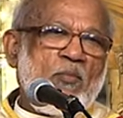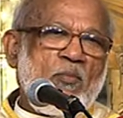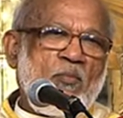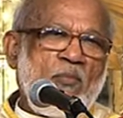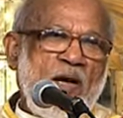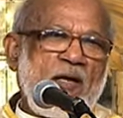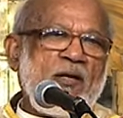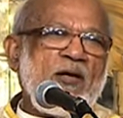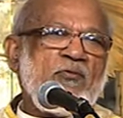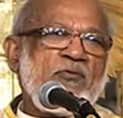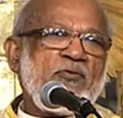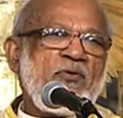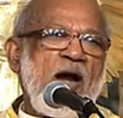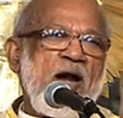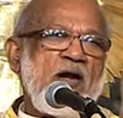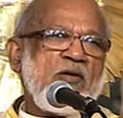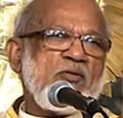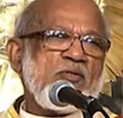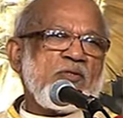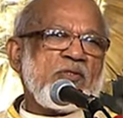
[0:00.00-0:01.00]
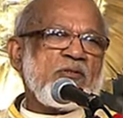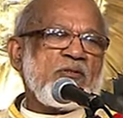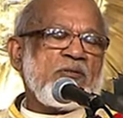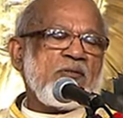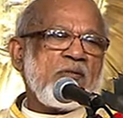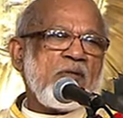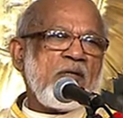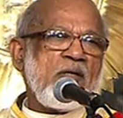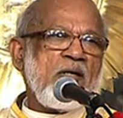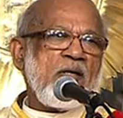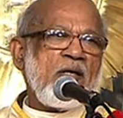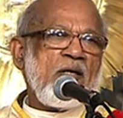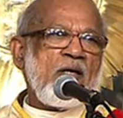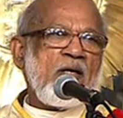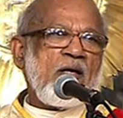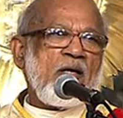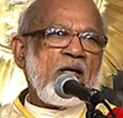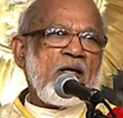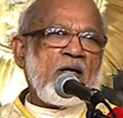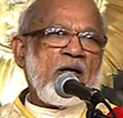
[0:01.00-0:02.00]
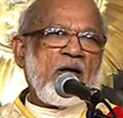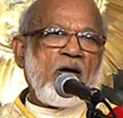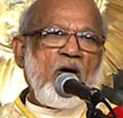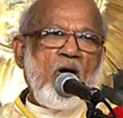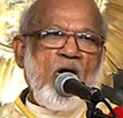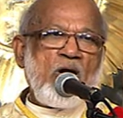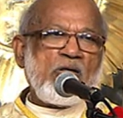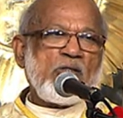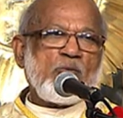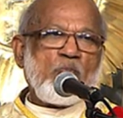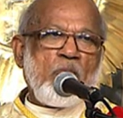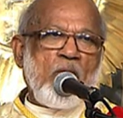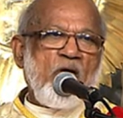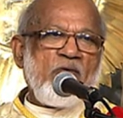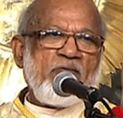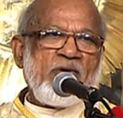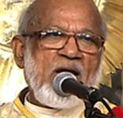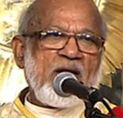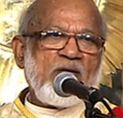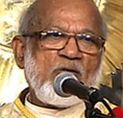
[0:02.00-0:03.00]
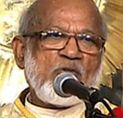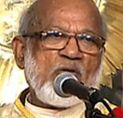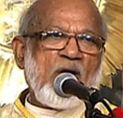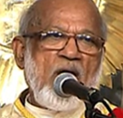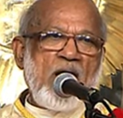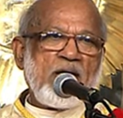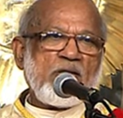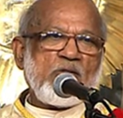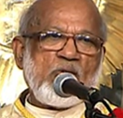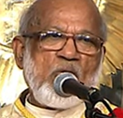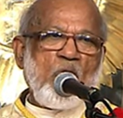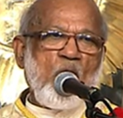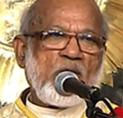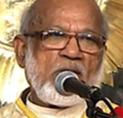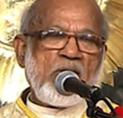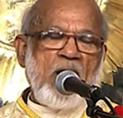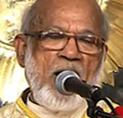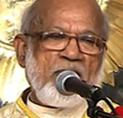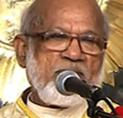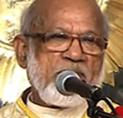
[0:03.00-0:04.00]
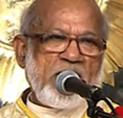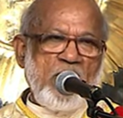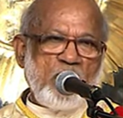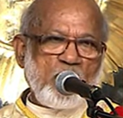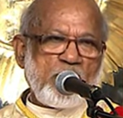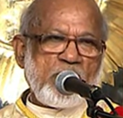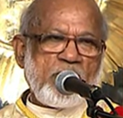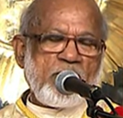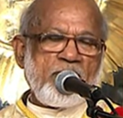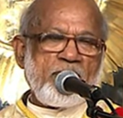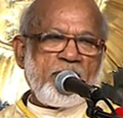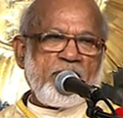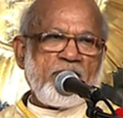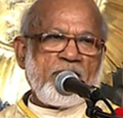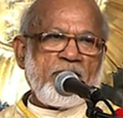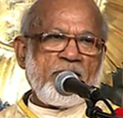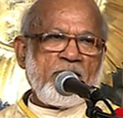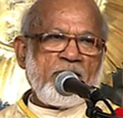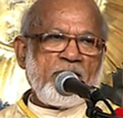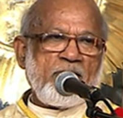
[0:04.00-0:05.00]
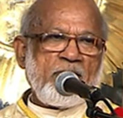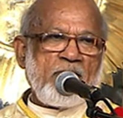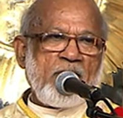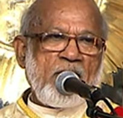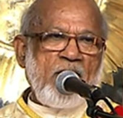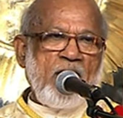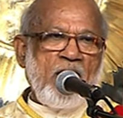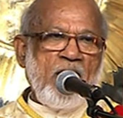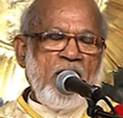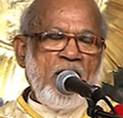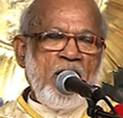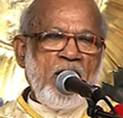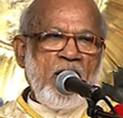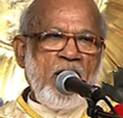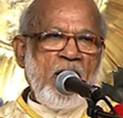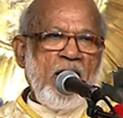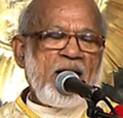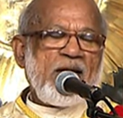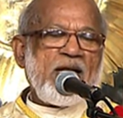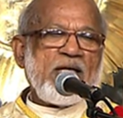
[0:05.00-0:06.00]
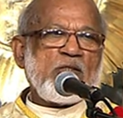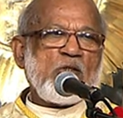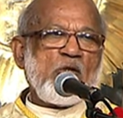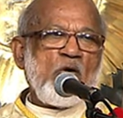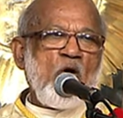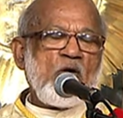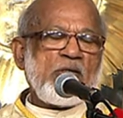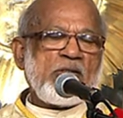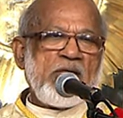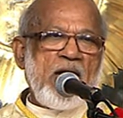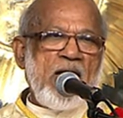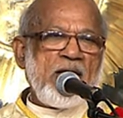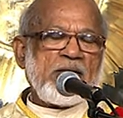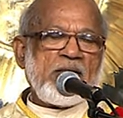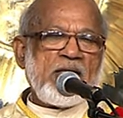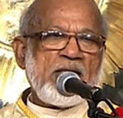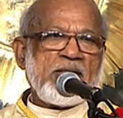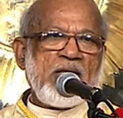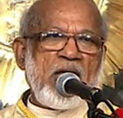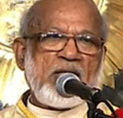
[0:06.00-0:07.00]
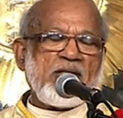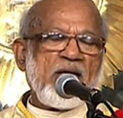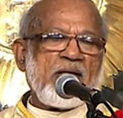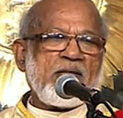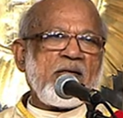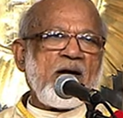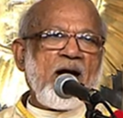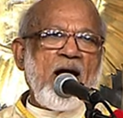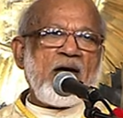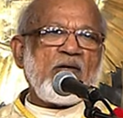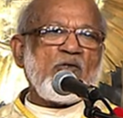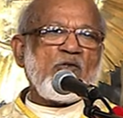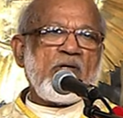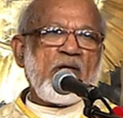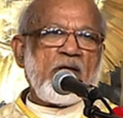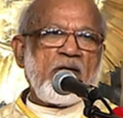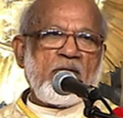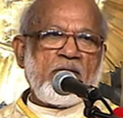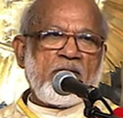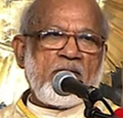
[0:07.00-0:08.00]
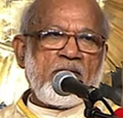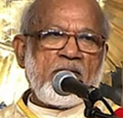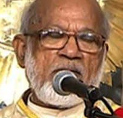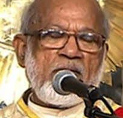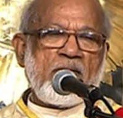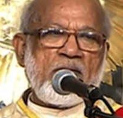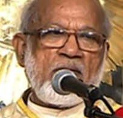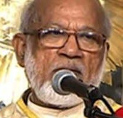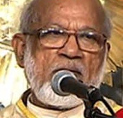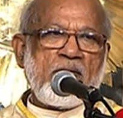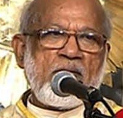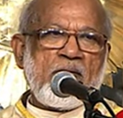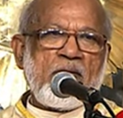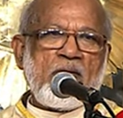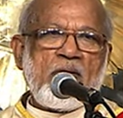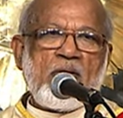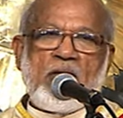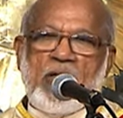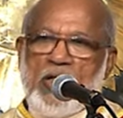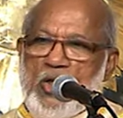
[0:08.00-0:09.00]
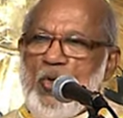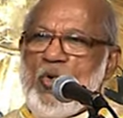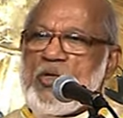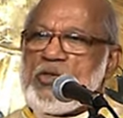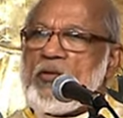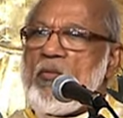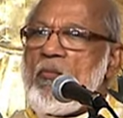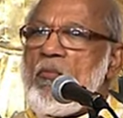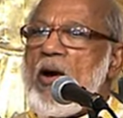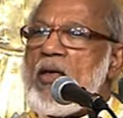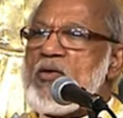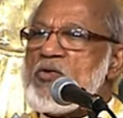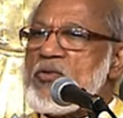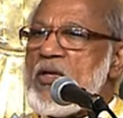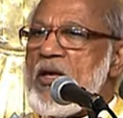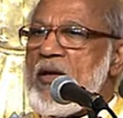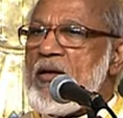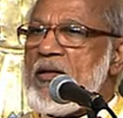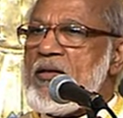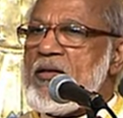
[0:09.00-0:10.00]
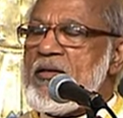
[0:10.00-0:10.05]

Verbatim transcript: My dear friends, God's providence has not left us. Let us not take this as a tragedy. It was a blessing.